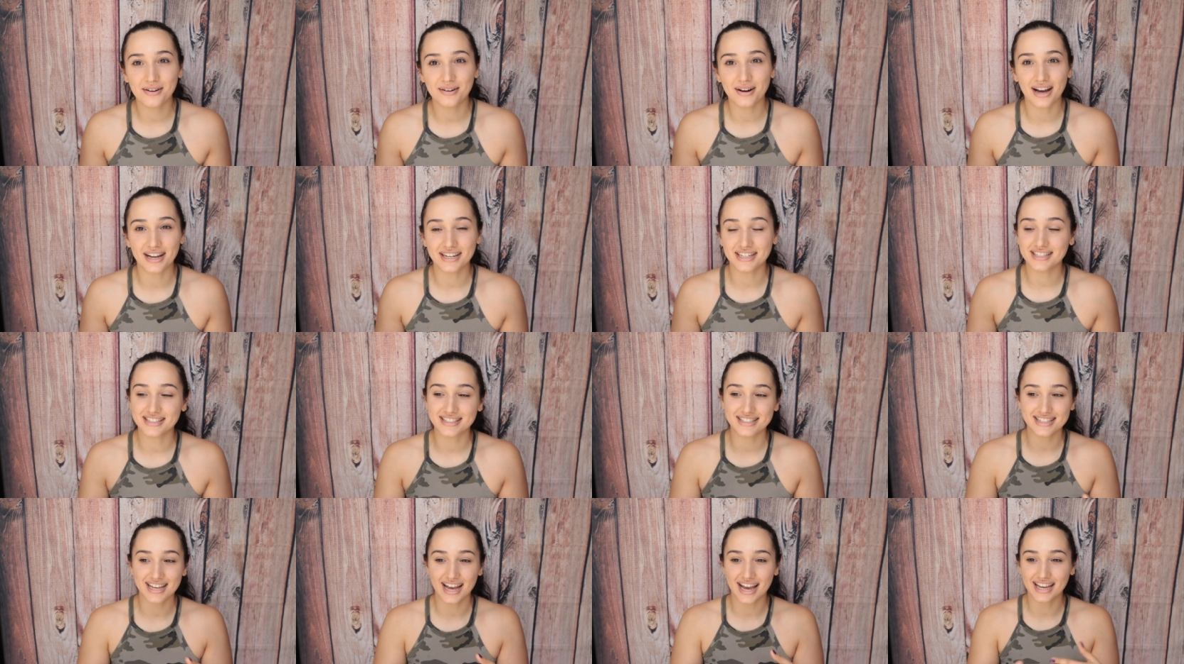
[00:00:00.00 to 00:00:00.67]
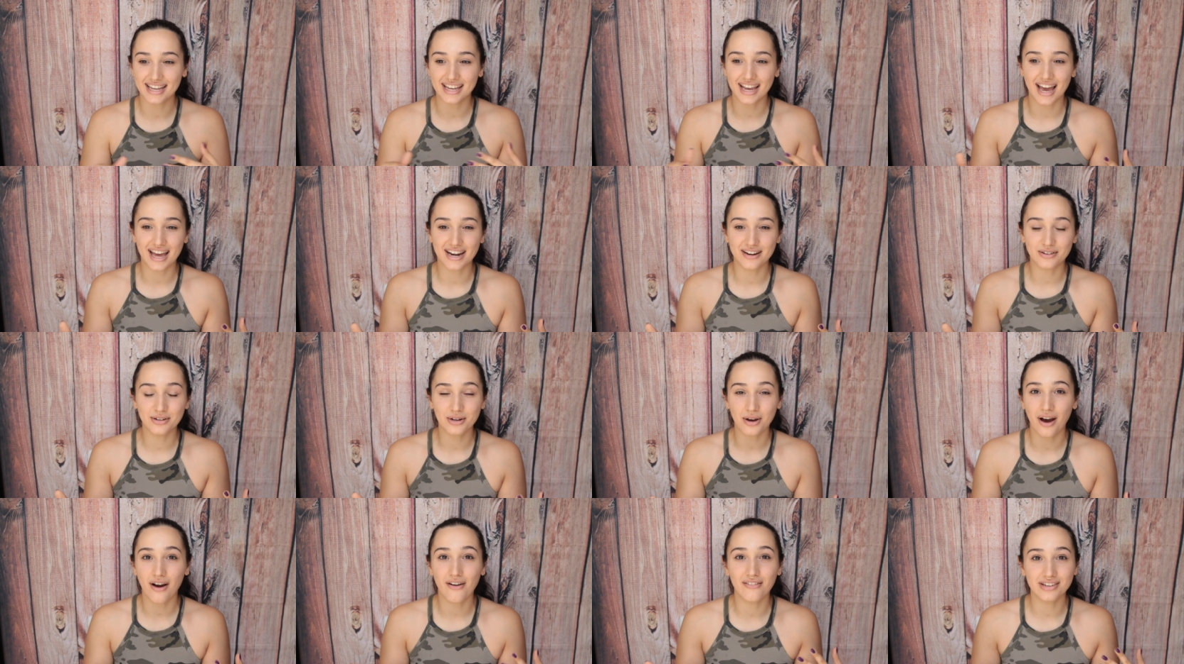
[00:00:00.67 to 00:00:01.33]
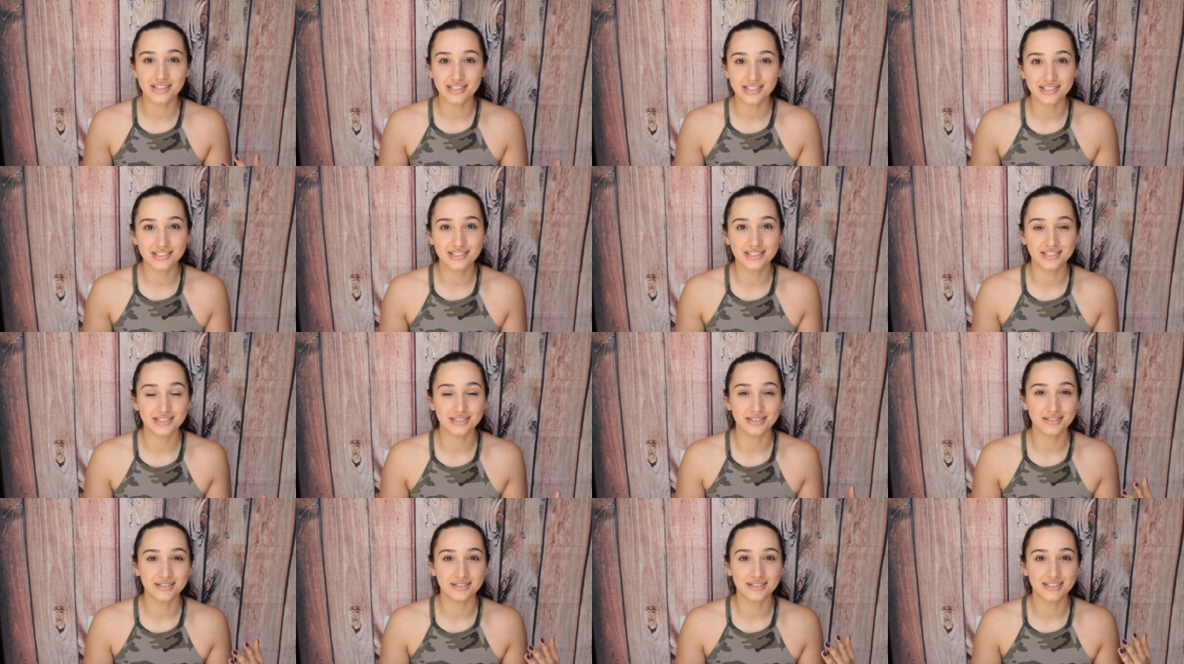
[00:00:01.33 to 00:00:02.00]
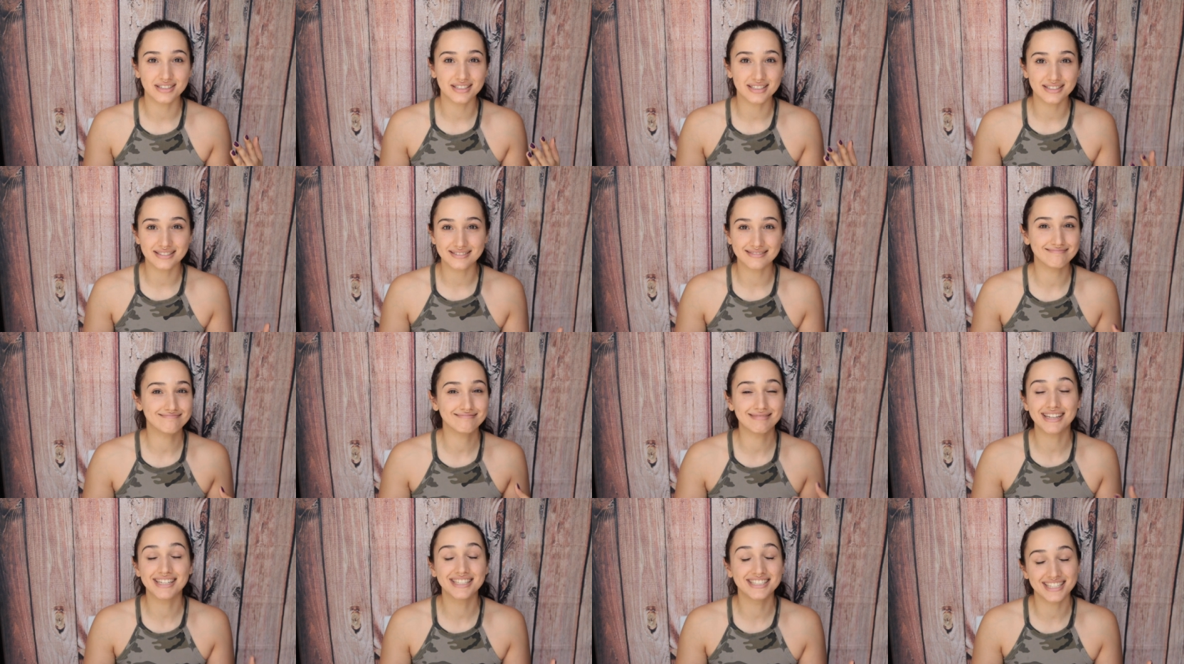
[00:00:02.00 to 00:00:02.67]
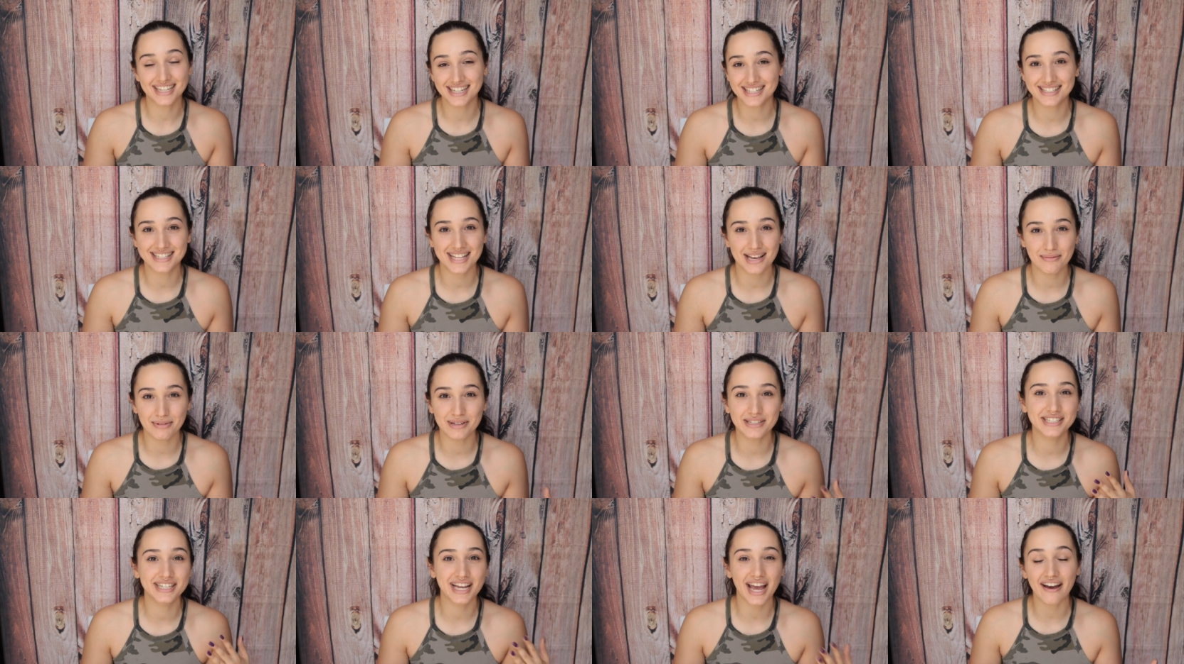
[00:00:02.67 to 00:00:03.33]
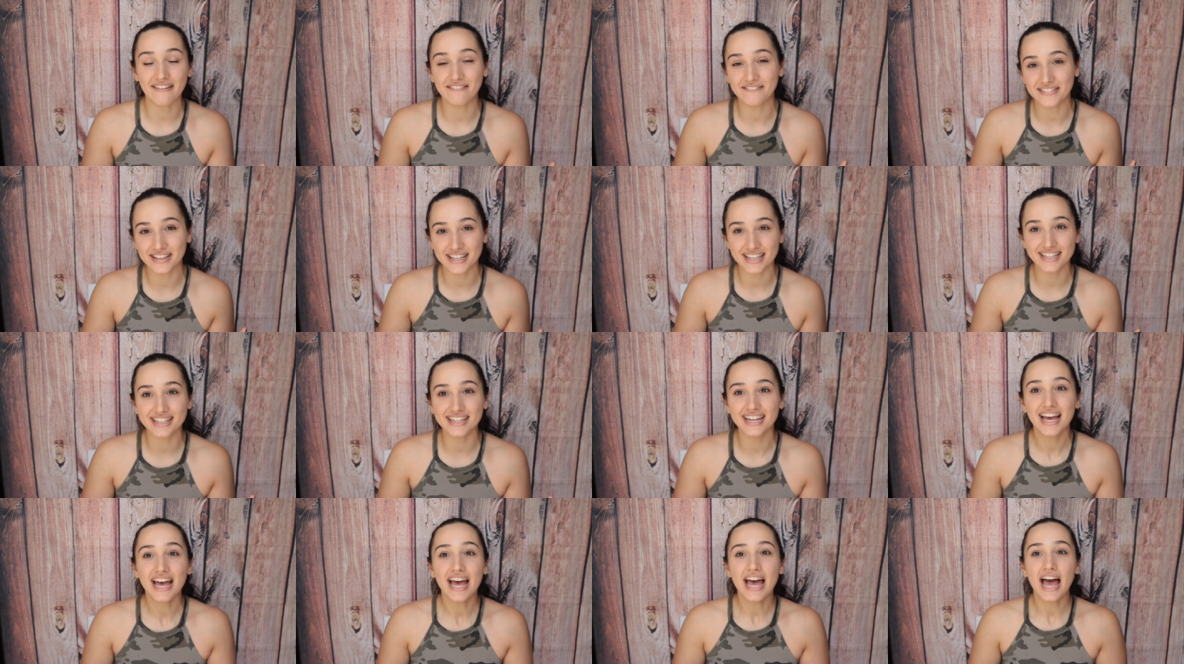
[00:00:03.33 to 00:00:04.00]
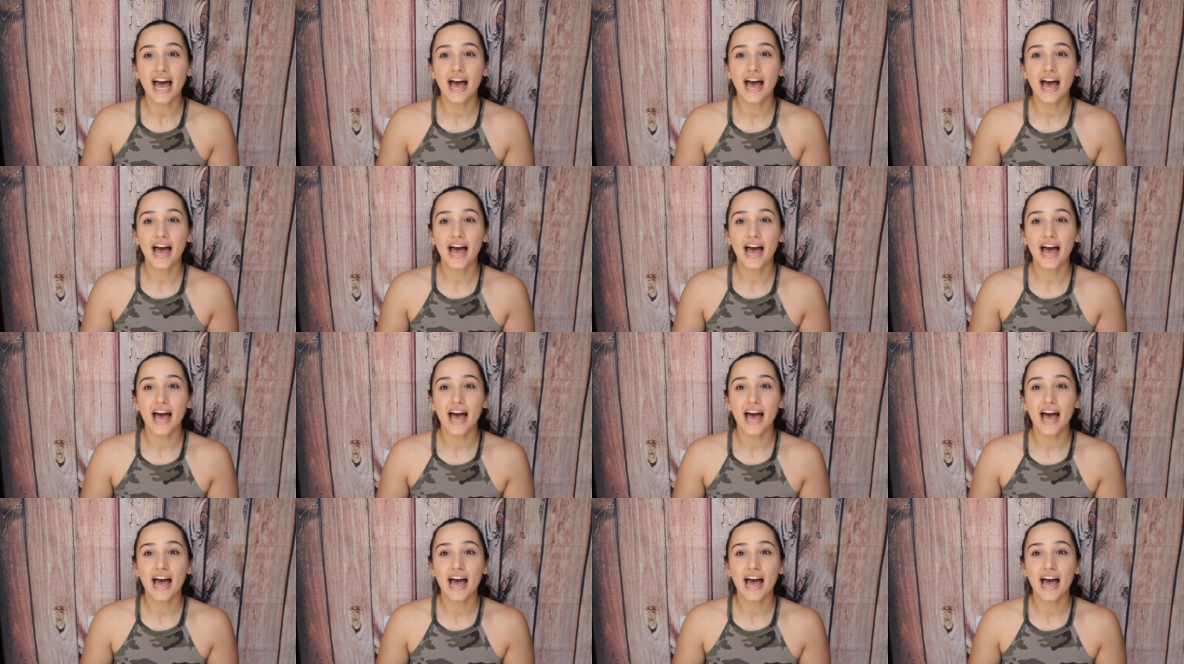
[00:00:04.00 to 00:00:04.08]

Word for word: I just, I, I don't know how I used to ingest that much caffeine.